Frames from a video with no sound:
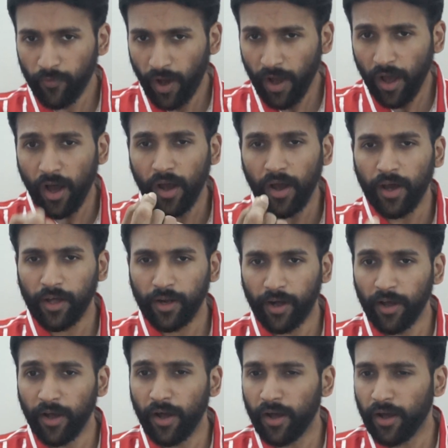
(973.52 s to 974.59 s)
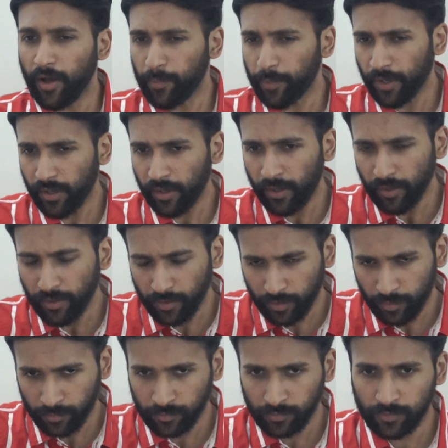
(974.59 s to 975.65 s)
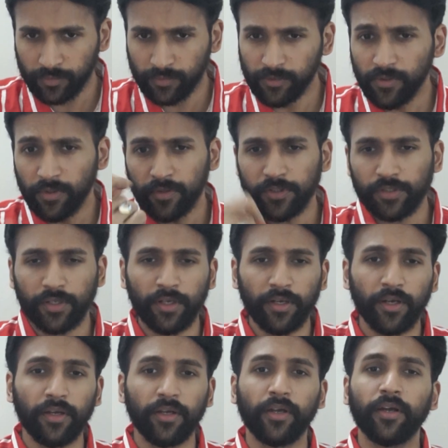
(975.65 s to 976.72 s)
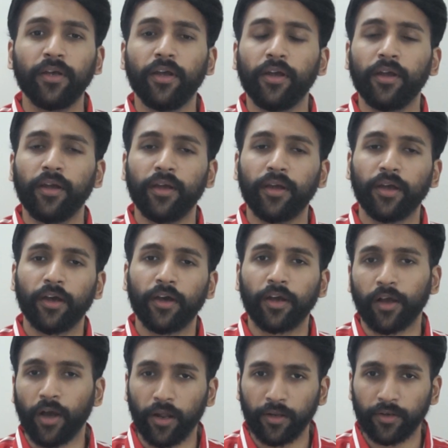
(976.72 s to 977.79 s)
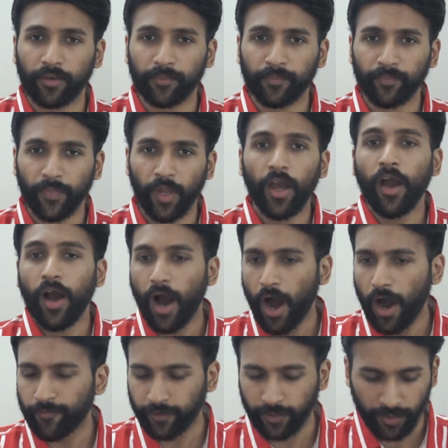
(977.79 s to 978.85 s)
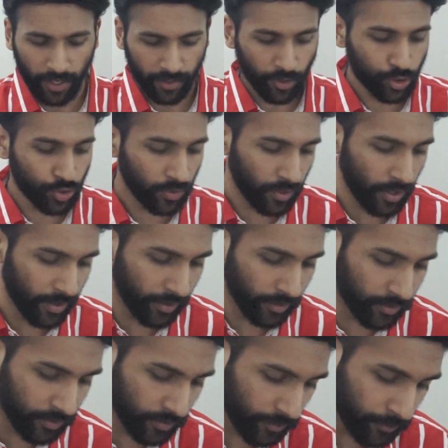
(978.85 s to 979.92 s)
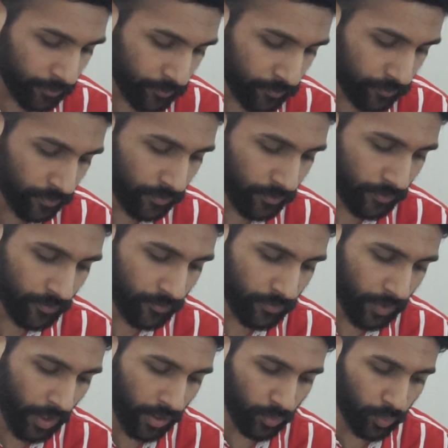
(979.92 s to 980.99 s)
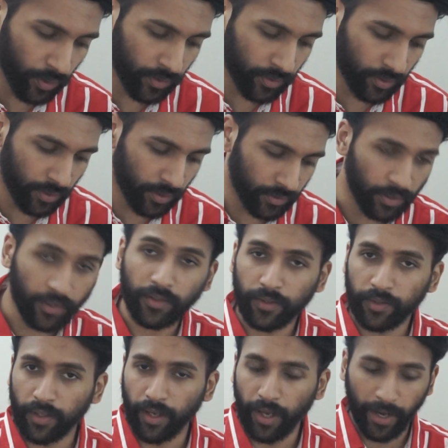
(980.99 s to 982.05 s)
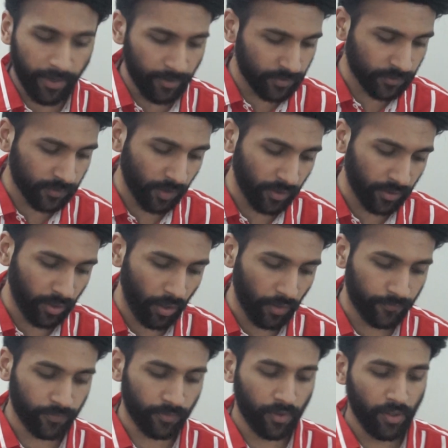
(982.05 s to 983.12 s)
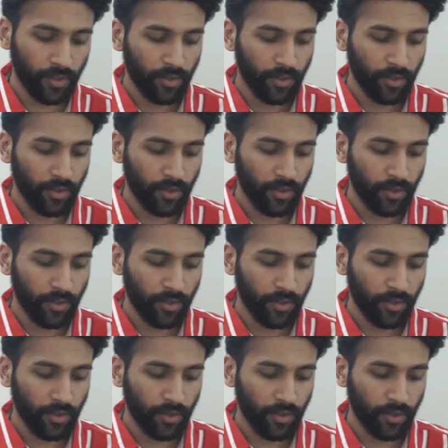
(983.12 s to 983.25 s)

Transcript: Varapradam Shri. Got it? After that, you should connect it with the eighth Sangathi of